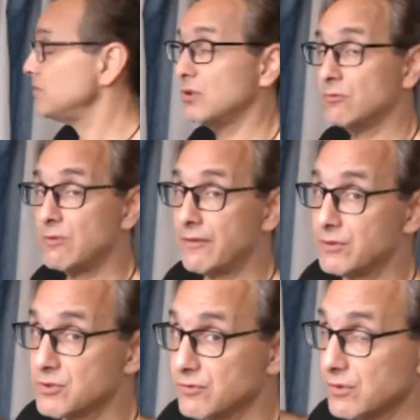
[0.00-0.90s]
you the
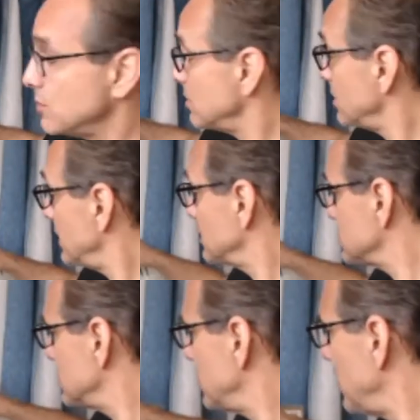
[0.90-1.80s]
reference
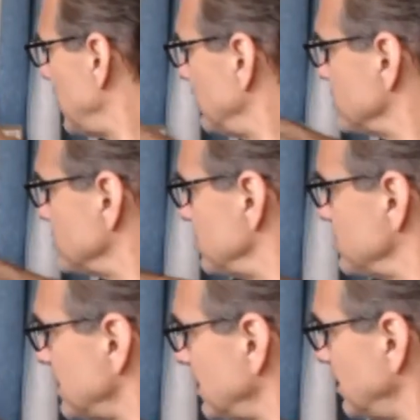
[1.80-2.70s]
recordings that I was
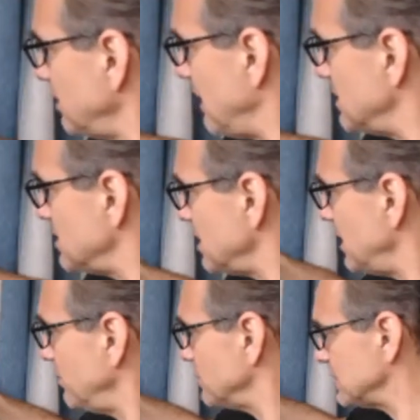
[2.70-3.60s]
using as
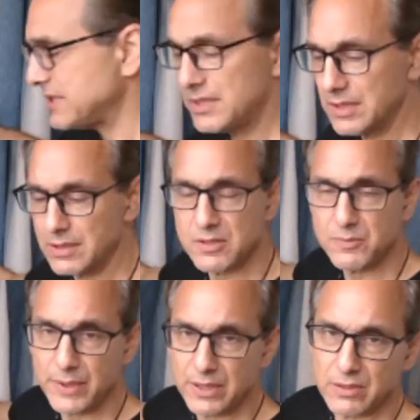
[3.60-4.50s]
I was listening to the
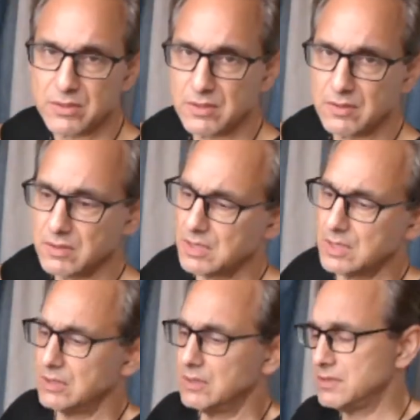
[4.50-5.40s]
speakers and
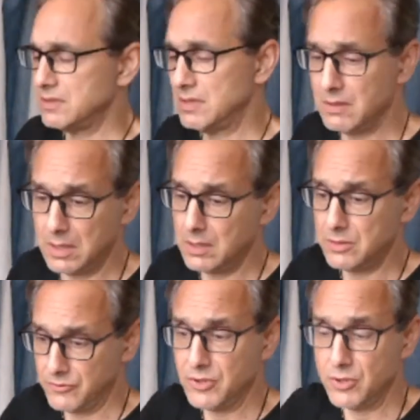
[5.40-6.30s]

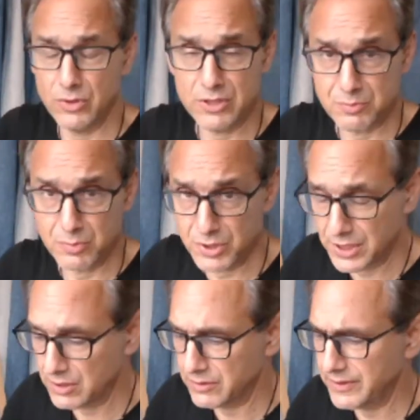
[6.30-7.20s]
to do this
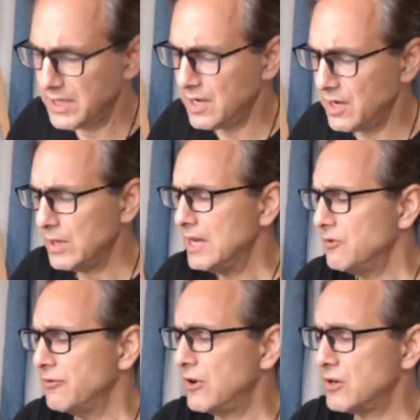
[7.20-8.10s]
particular video.
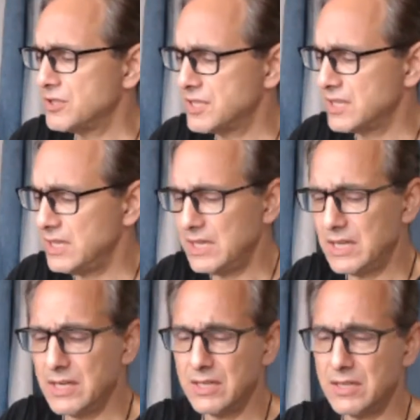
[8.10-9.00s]
First
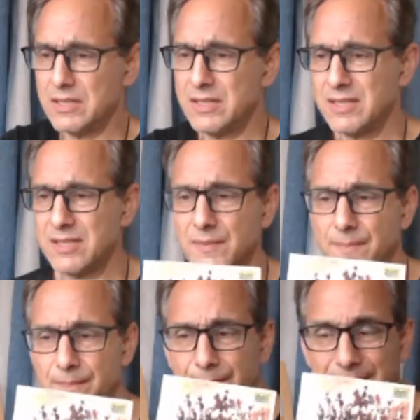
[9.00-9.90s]
is
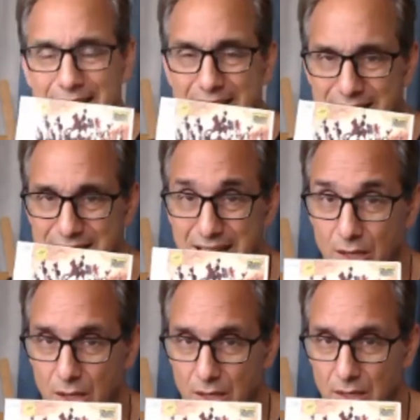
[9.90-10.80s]

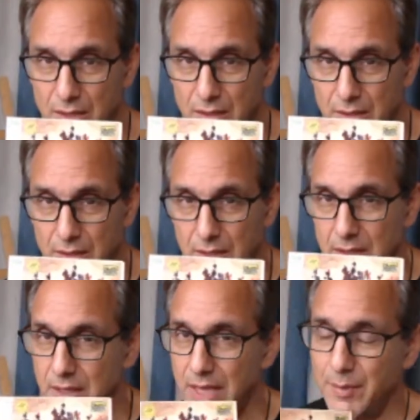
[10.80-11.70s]
Telarc.
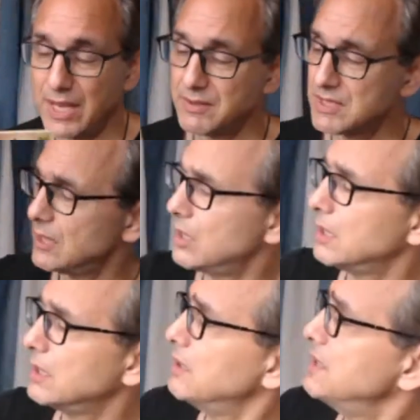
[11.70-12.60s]
Yeah, man,
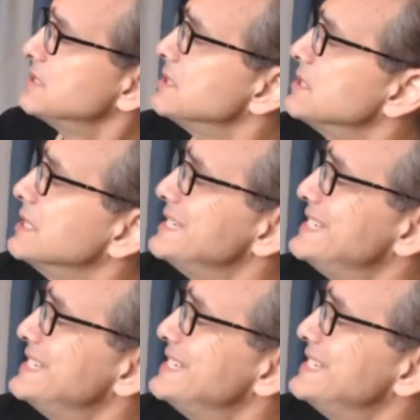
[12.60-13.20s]
Telarc. This is a